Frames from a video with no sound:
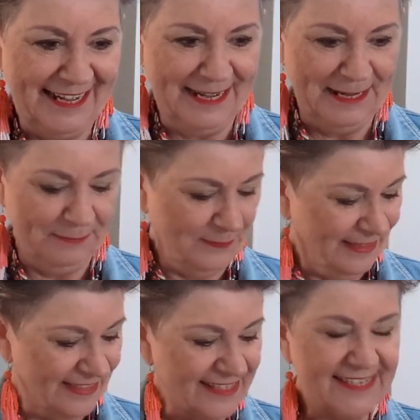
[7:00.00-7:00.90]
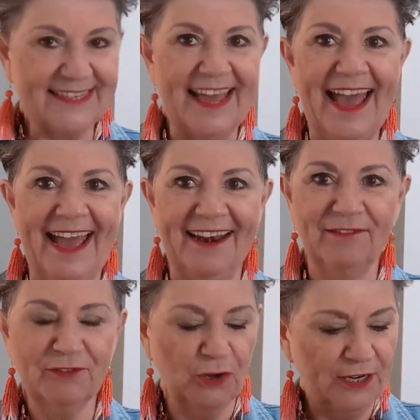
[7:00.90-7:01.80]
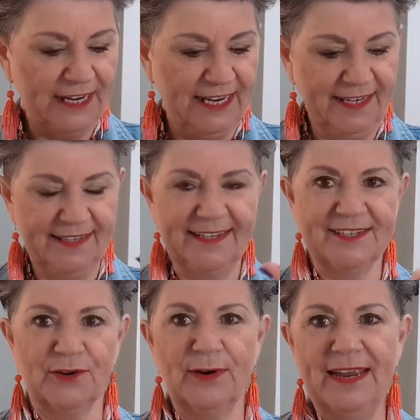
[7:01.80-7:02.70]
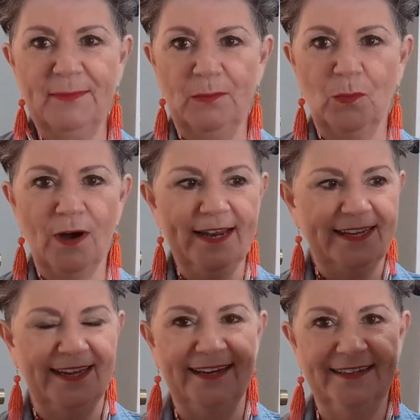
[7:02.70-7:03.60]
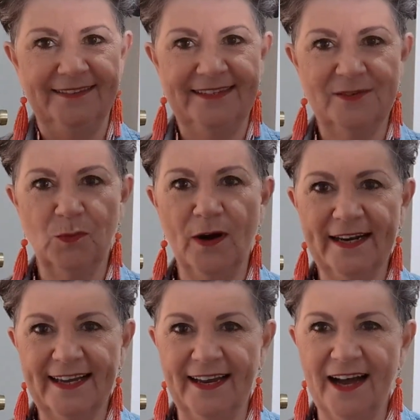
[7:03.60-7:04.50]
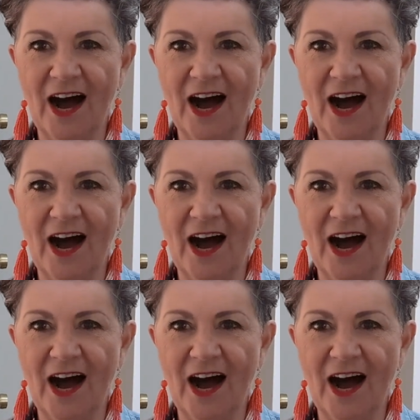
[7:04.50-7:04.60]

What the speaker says: This is the hat. I've got it in this cream and white colour, this white colour.